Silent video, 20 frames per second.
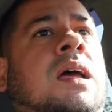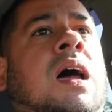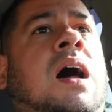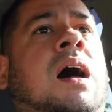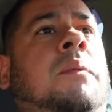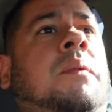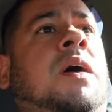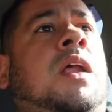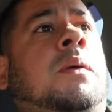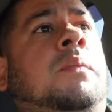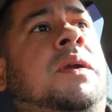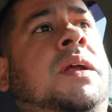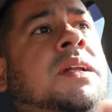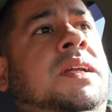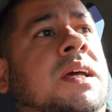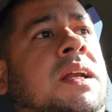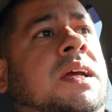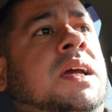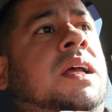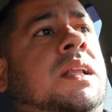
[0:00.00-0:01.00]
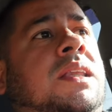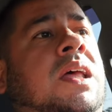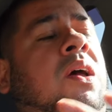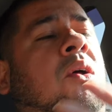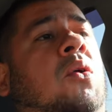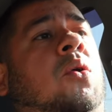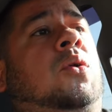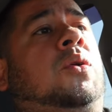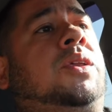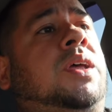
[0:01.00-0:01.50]
And I'm gonna dedicate
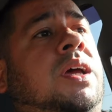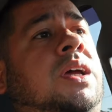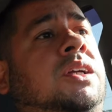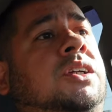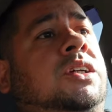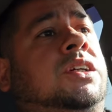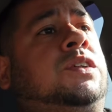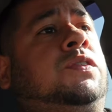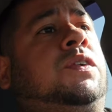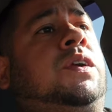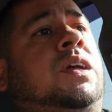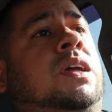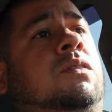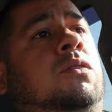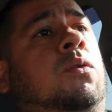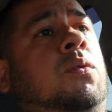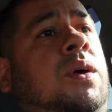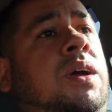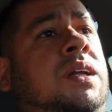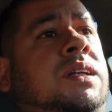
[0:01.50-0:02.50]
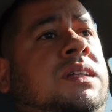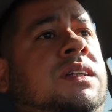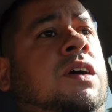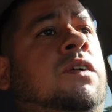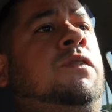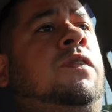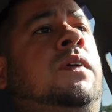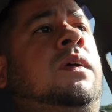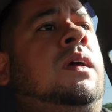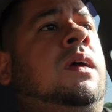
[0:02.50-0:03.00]
that whole day just for the giveaway itself.